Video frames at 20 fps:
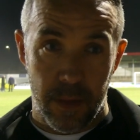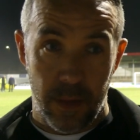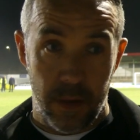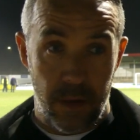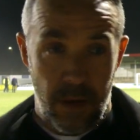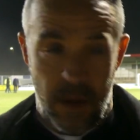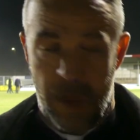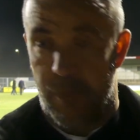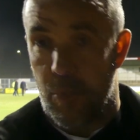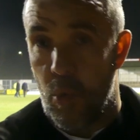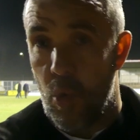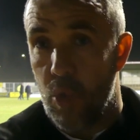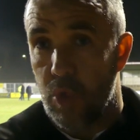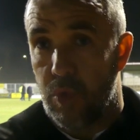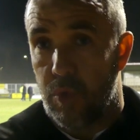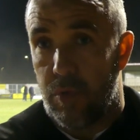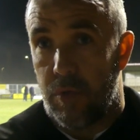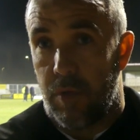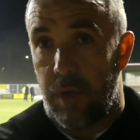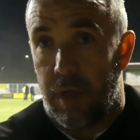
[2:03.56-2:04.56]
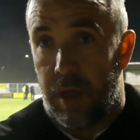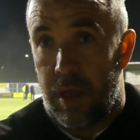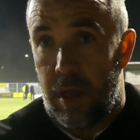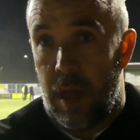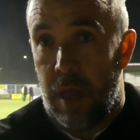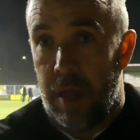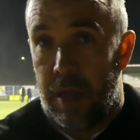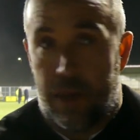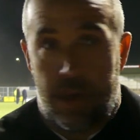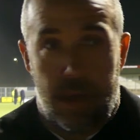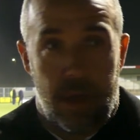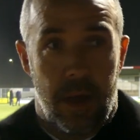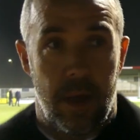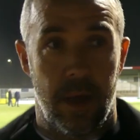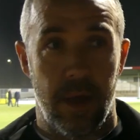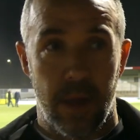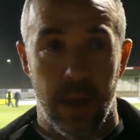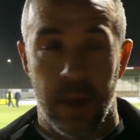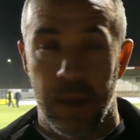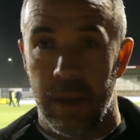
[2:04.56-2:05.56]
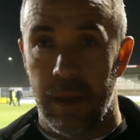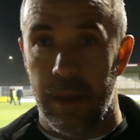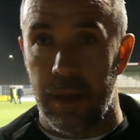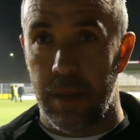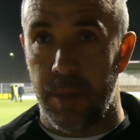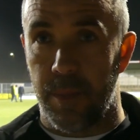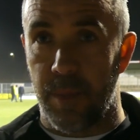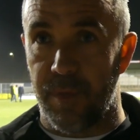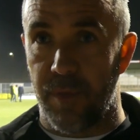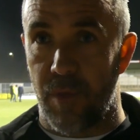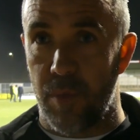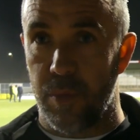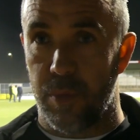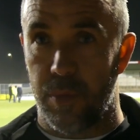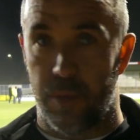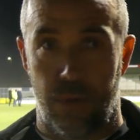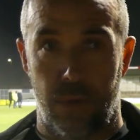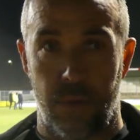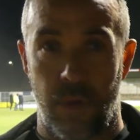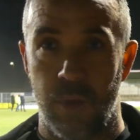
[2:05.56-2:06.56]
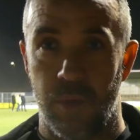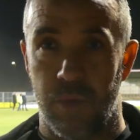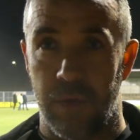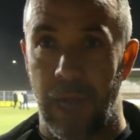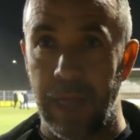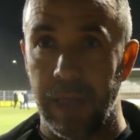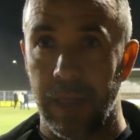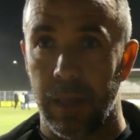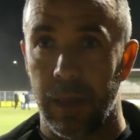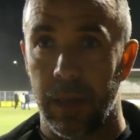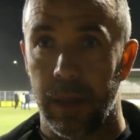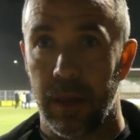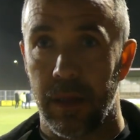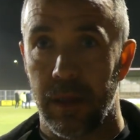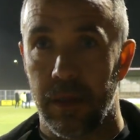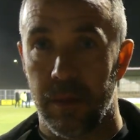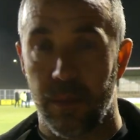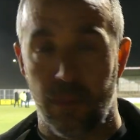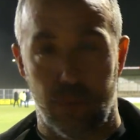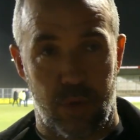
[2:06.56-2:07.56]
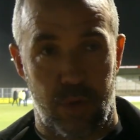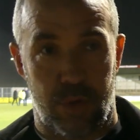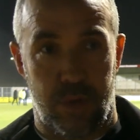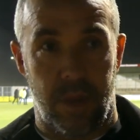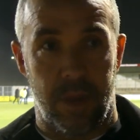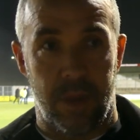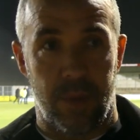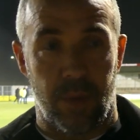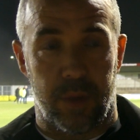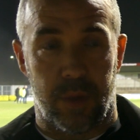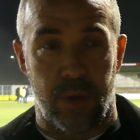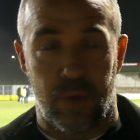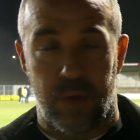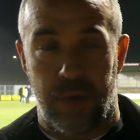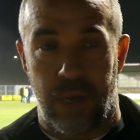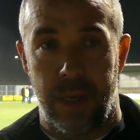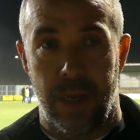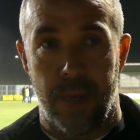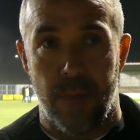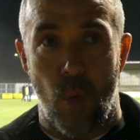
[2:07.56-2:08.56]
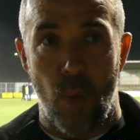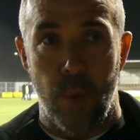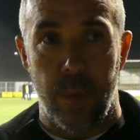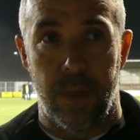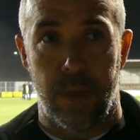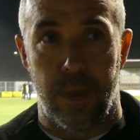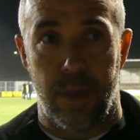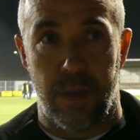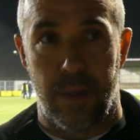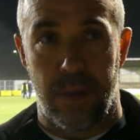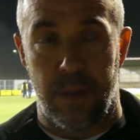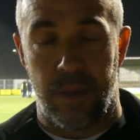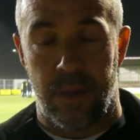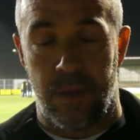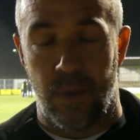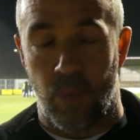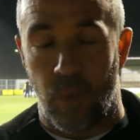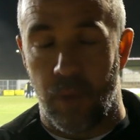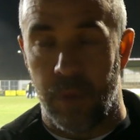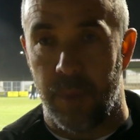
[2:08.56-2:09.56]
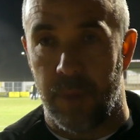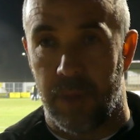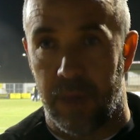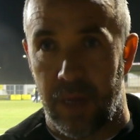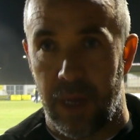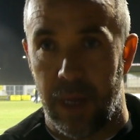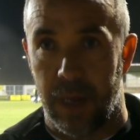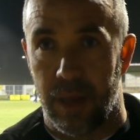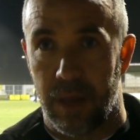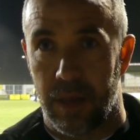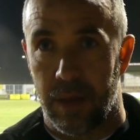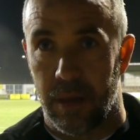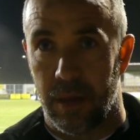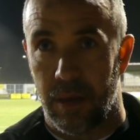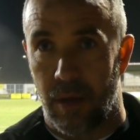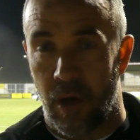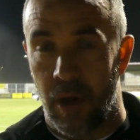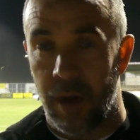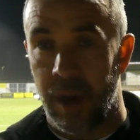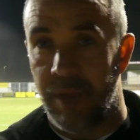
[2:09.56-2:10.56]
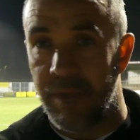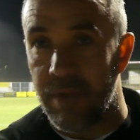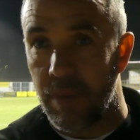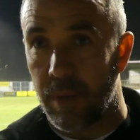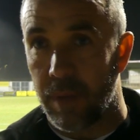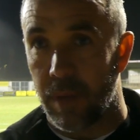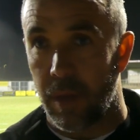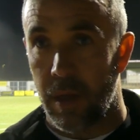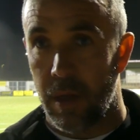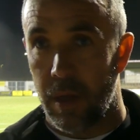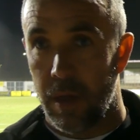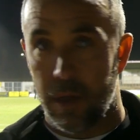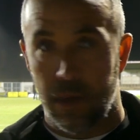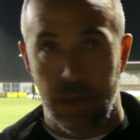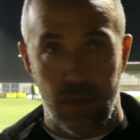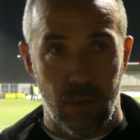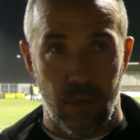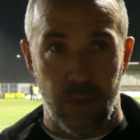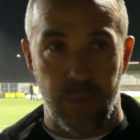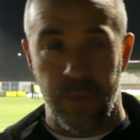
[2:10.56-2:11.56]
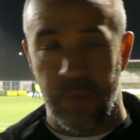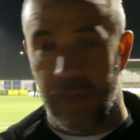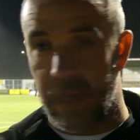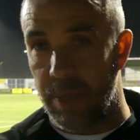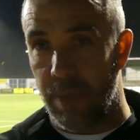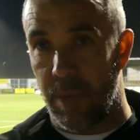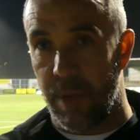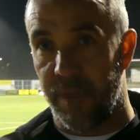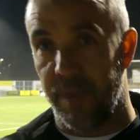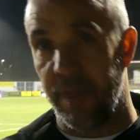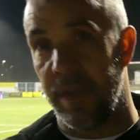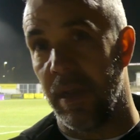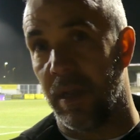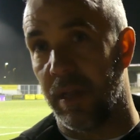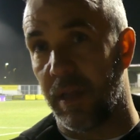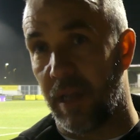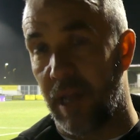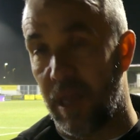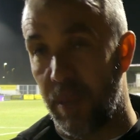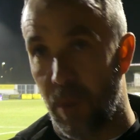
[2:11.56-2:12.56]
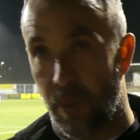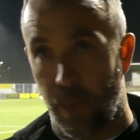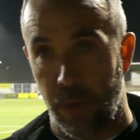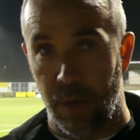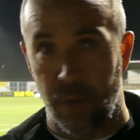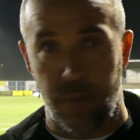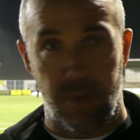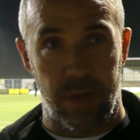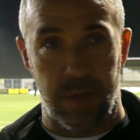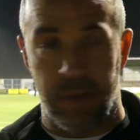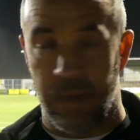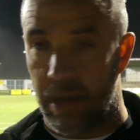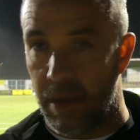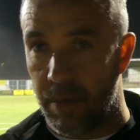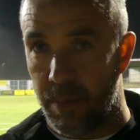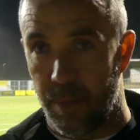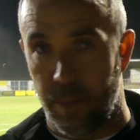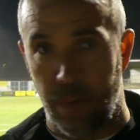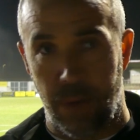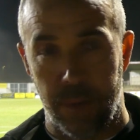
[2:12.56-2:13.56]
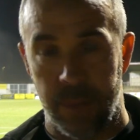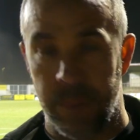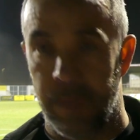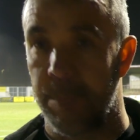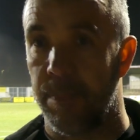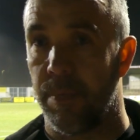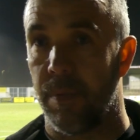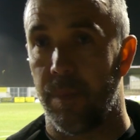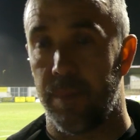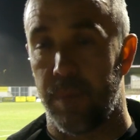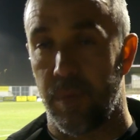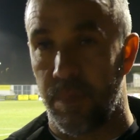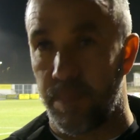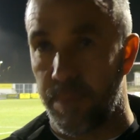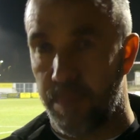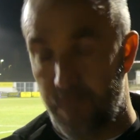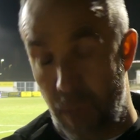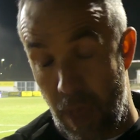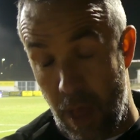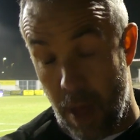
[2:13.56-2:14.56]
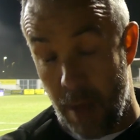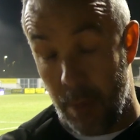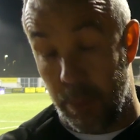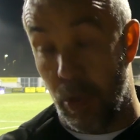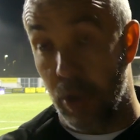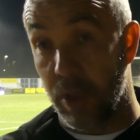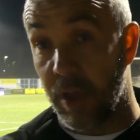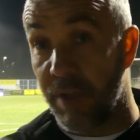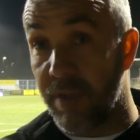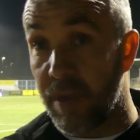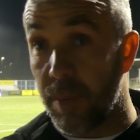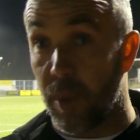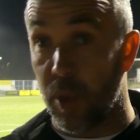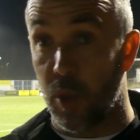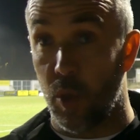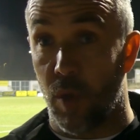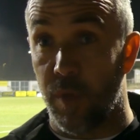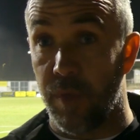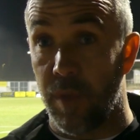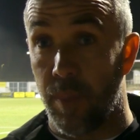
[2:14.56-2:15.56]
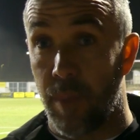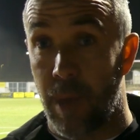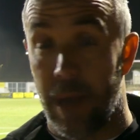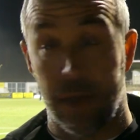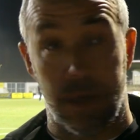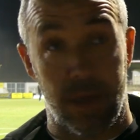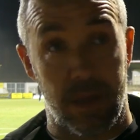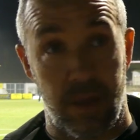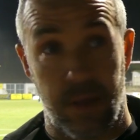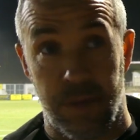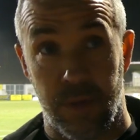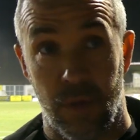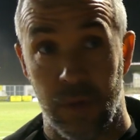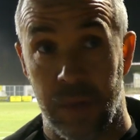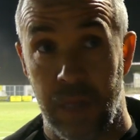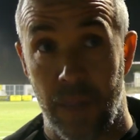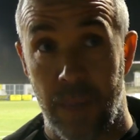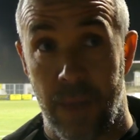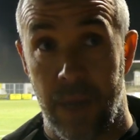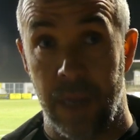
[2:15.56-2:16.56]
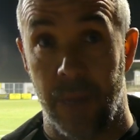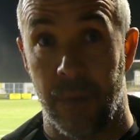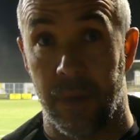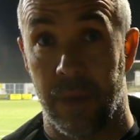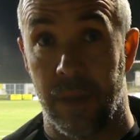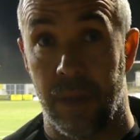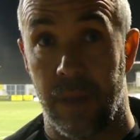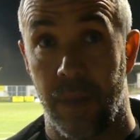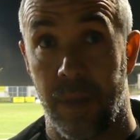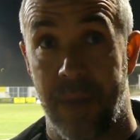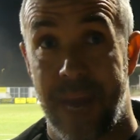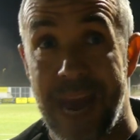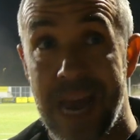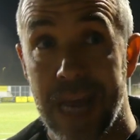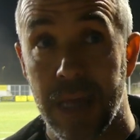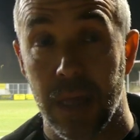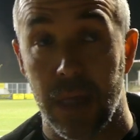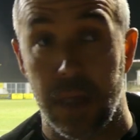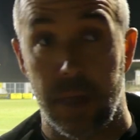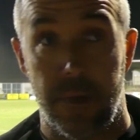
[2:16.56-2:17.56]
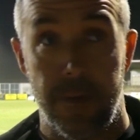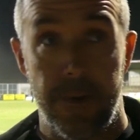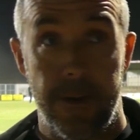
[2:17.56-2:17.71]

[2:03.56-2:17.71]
Yeah, of course. Listen, the performance was outstanding. We're just in the moment, the one mistake's hurting everyone. You know, if we'd come away from here tonight with a 1-0 victory, I'd be applauding everybody off the park, because I thought to a man they were excellent.